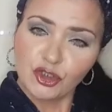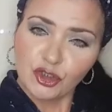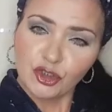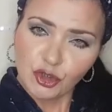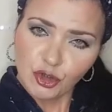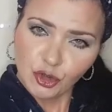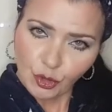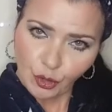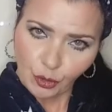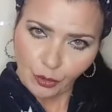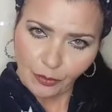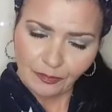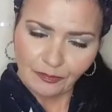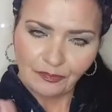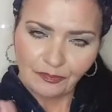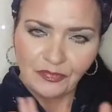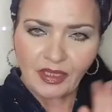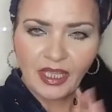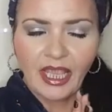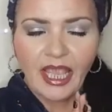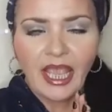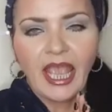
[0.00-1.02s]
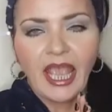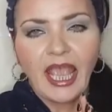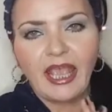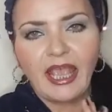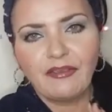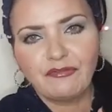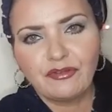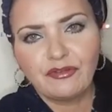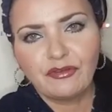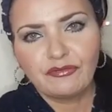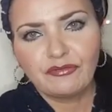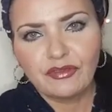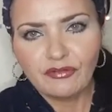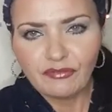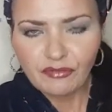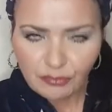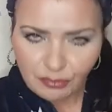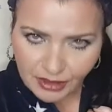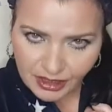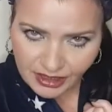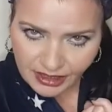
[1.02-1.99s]
So if you've
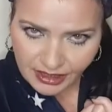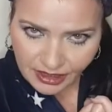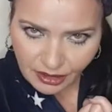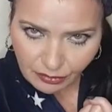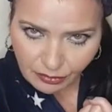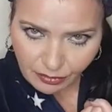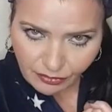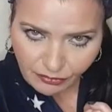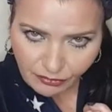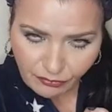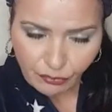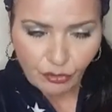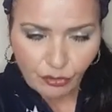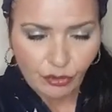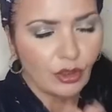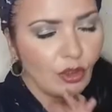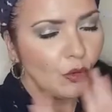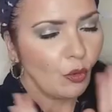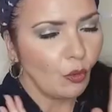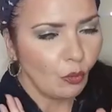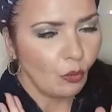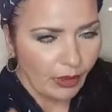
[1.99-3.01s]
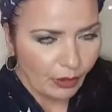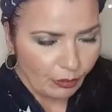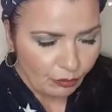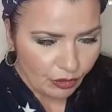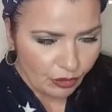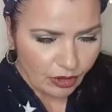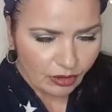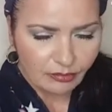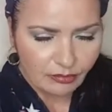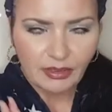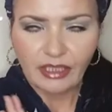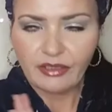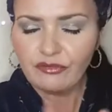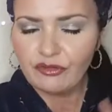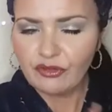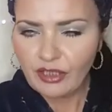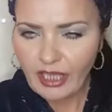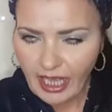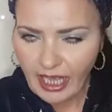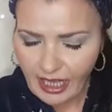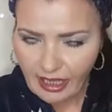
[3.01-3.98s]
never been here before, welcome.
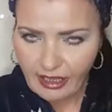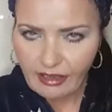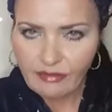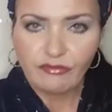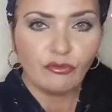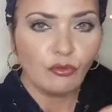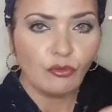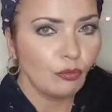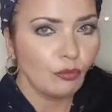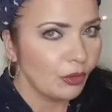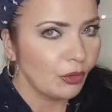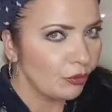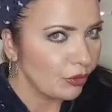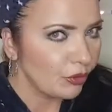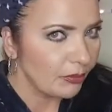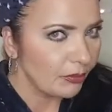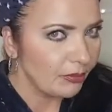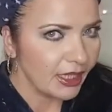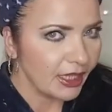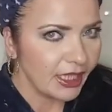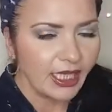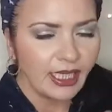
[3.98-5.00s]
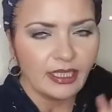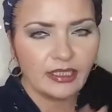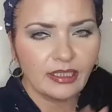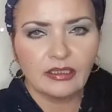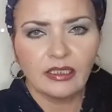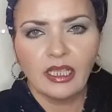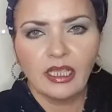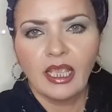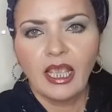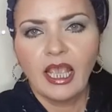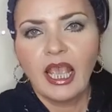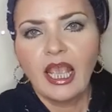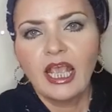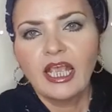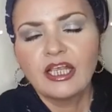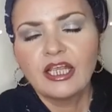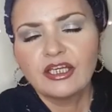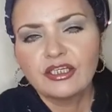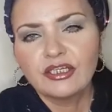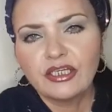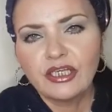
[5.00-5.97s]
If you have, welcome again.
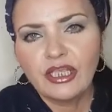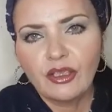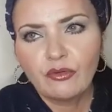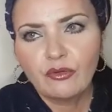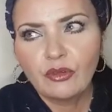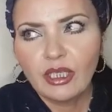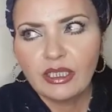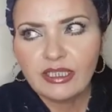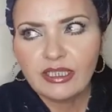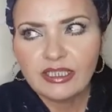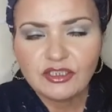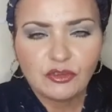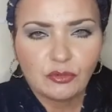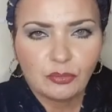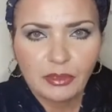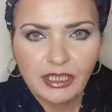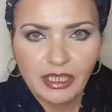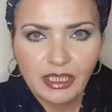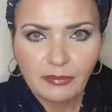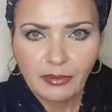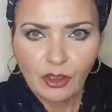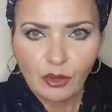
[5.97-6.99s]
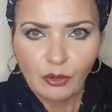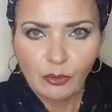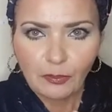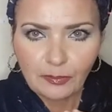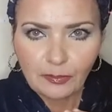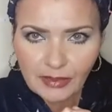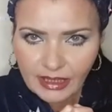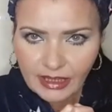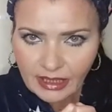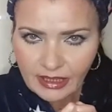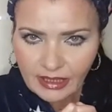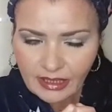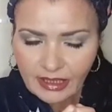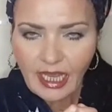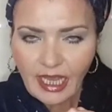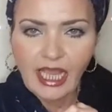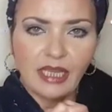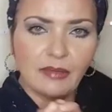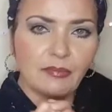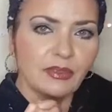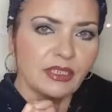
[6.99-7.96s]
Now, a little bit about me.
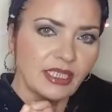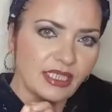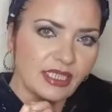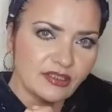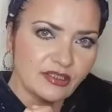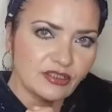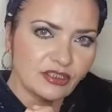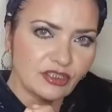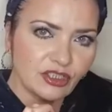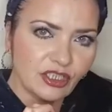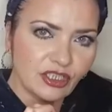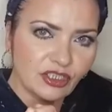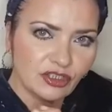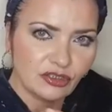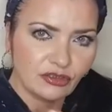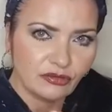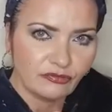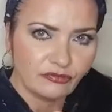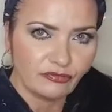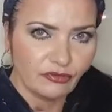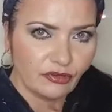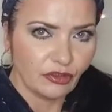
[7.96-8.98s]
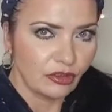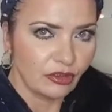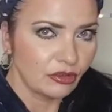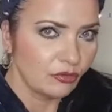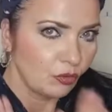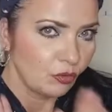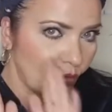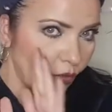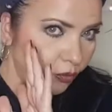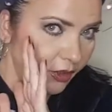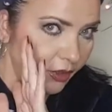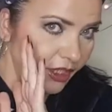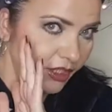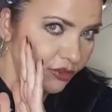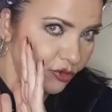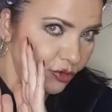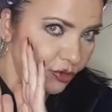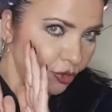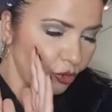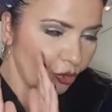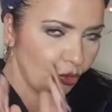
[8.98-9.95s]
I'm an esthetician for
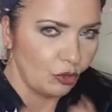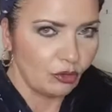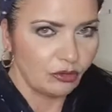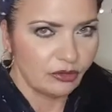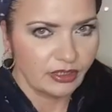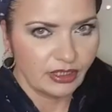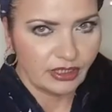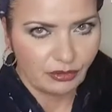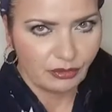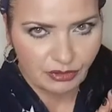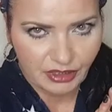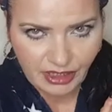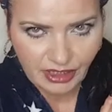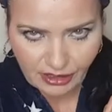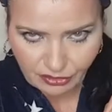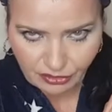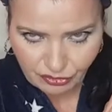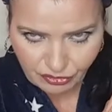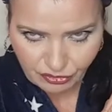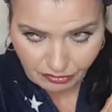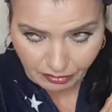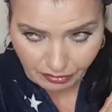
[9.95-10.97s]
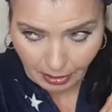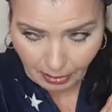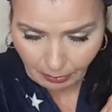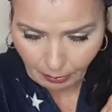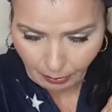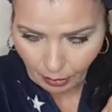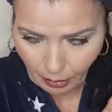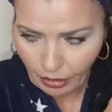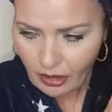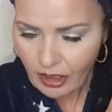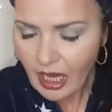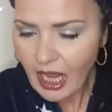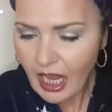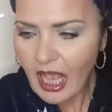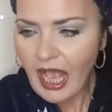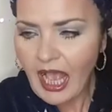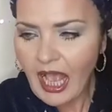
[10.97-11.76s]
way too long than I would care to remember,